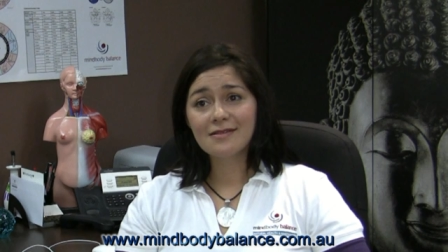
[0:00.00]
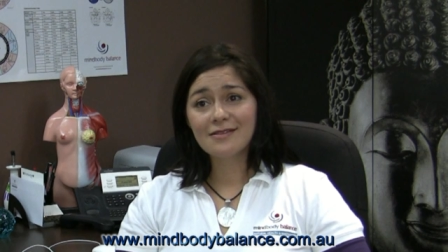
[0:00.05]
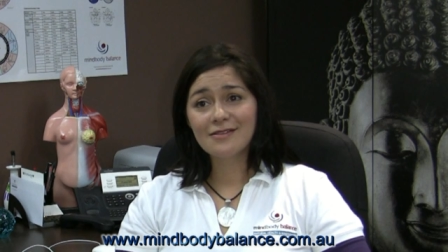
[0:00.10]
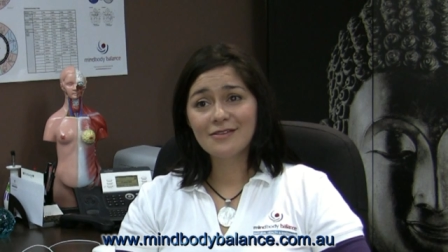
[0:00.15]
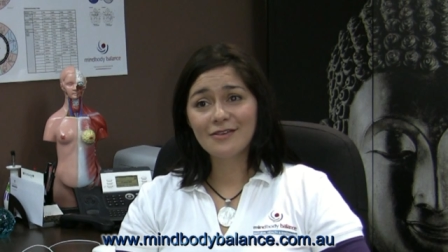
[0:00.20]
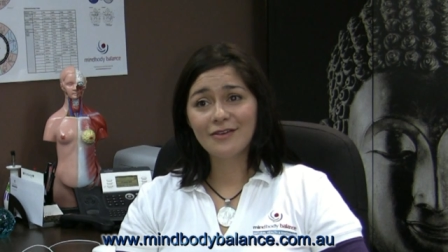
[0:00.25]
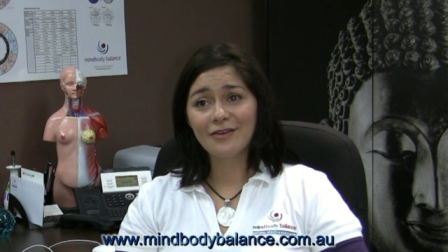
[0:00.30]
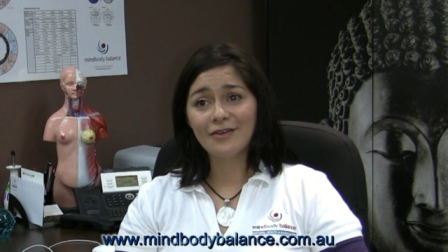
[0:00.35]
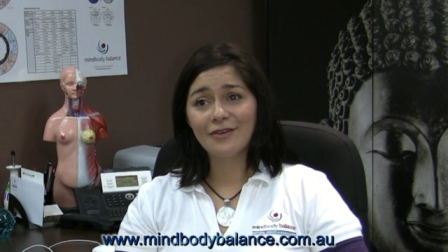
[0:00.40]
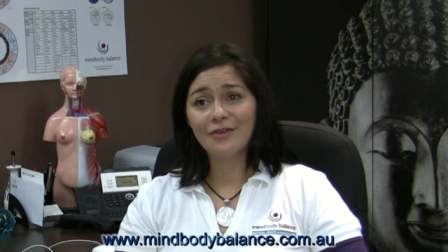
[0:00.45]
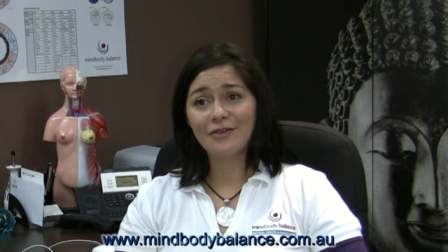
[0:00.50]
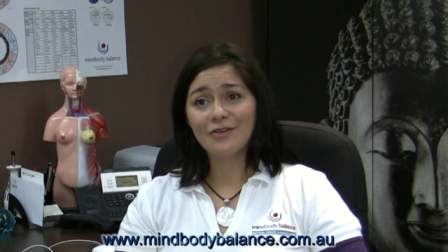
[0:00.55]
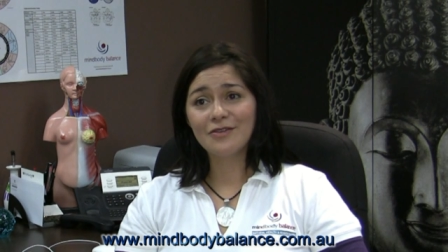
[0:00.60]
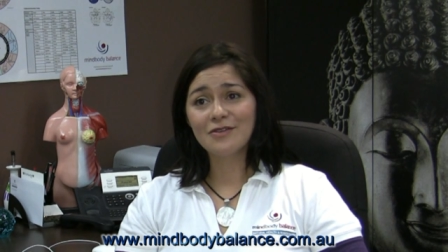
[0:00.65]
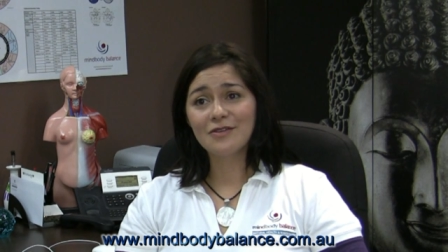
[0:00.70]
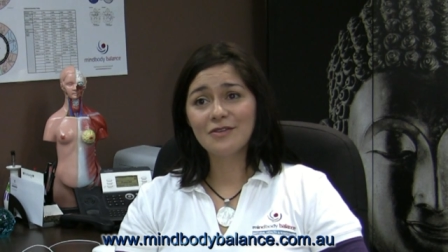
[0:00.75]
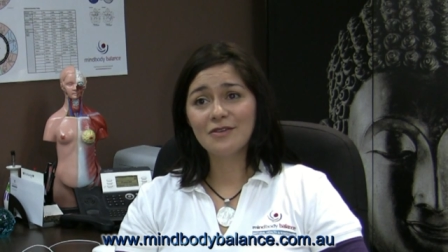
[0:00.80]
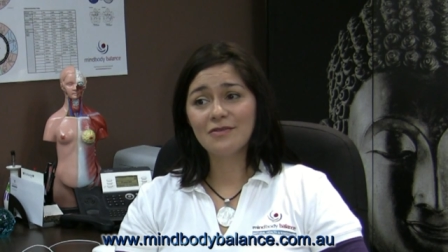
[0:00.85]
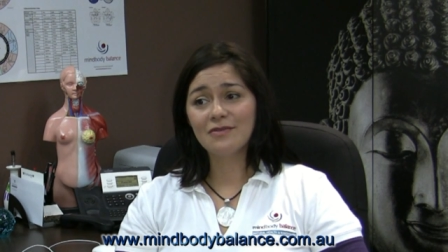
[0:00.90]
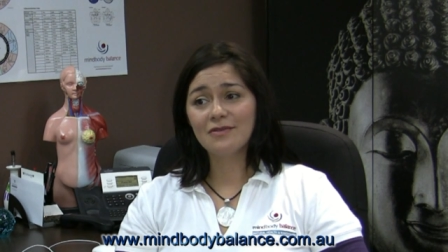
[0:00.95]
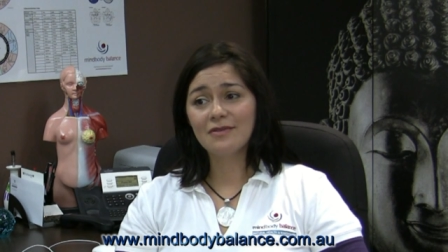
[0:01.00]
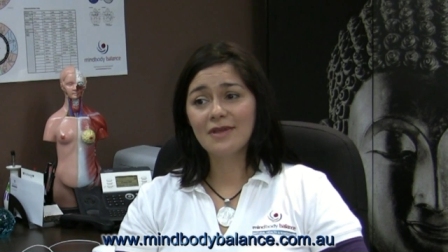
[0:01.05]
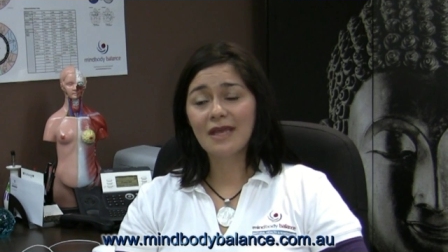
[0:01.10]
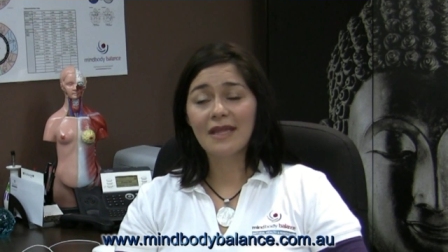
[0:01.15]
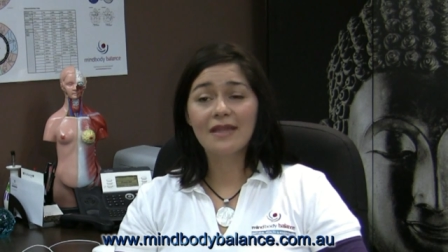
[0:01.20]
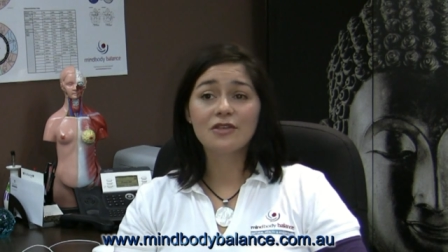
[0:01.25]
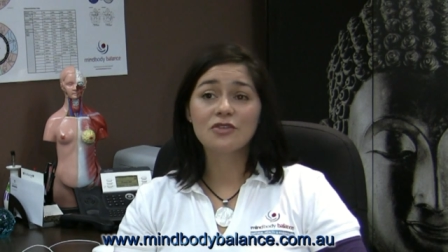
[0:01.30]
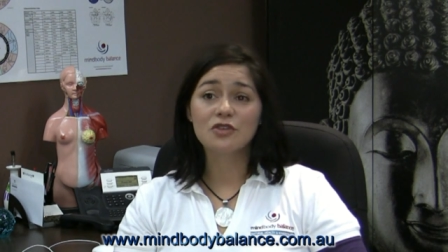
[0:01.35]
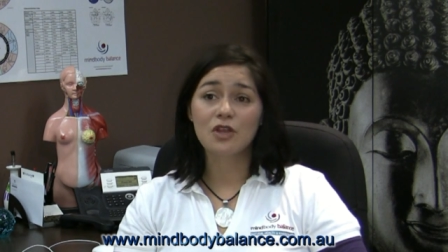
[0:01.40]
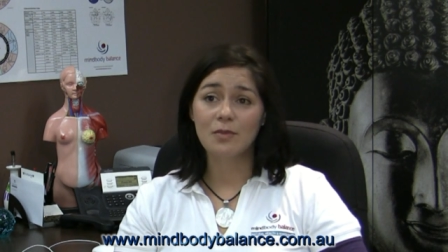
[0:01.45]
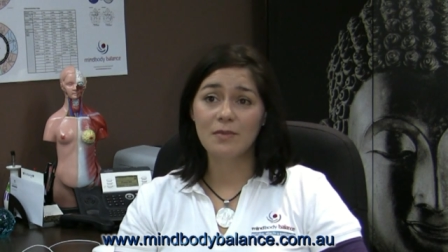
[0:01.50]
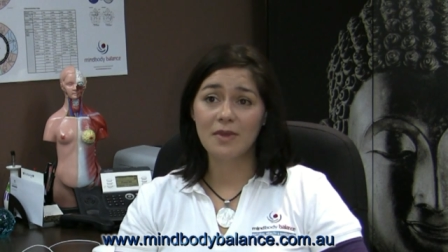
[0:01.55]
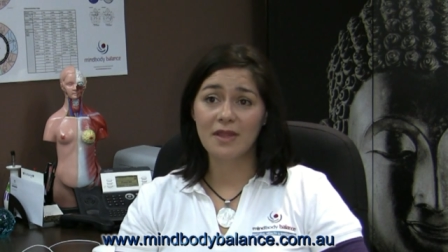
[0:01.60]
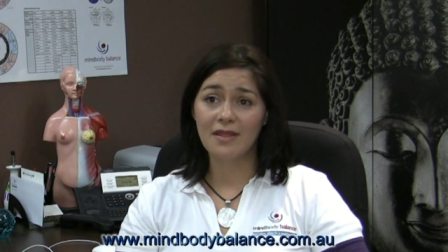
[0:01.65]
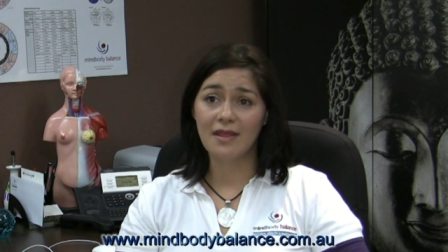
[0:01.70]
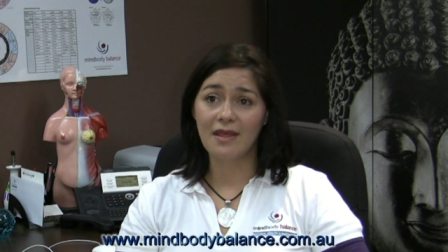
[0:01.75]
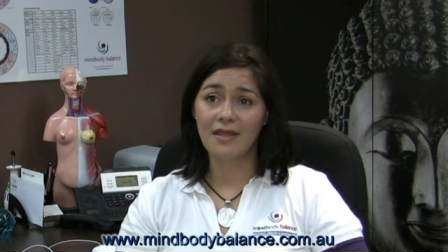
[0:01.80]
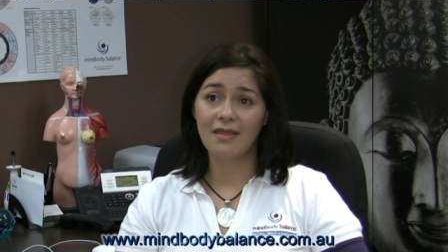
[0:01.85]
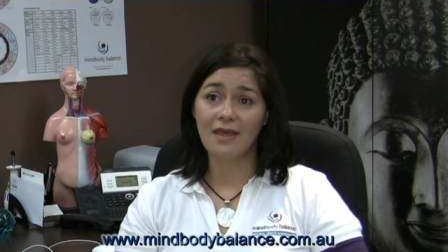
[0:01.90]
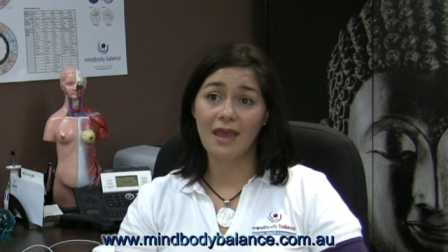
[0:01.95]
to get the
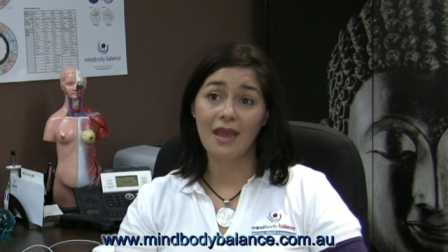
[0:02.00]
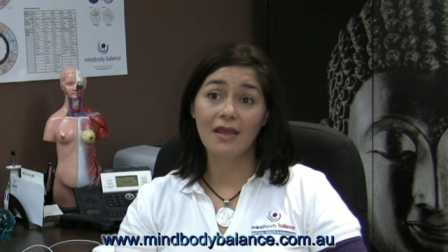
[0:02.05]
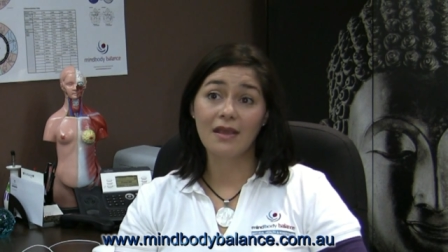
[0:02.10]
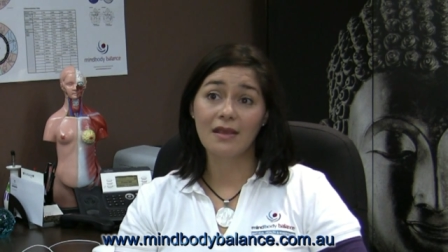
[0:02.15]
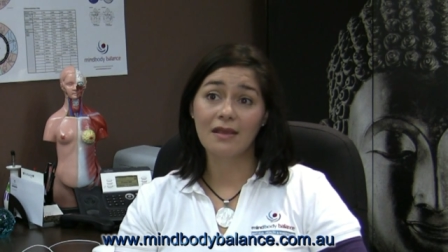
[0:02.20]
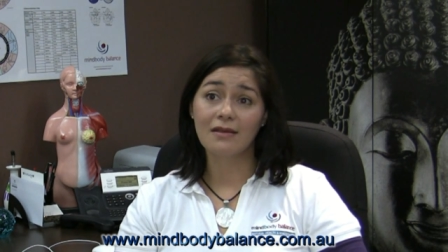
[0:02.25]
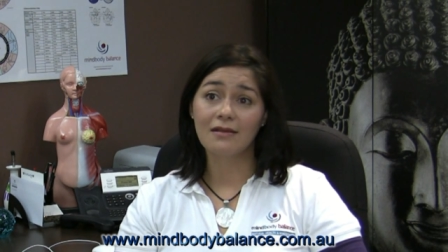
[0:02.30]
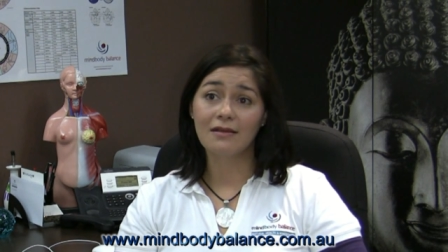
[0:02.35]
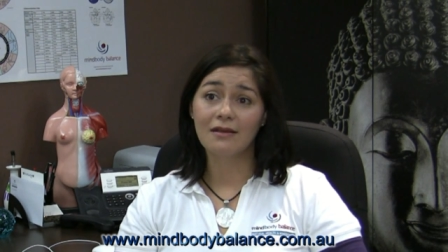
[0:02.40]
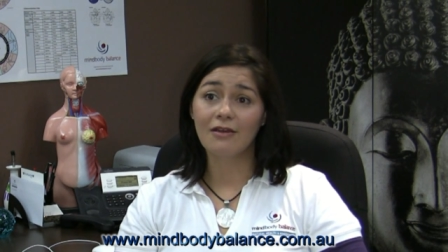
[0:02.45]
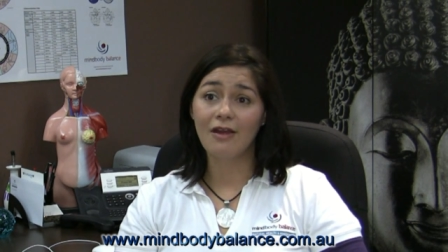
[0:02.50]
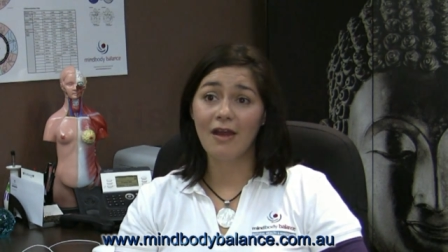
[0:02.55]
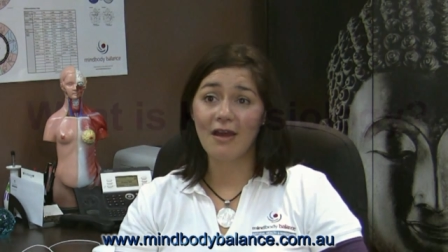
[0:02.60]
treatment that they are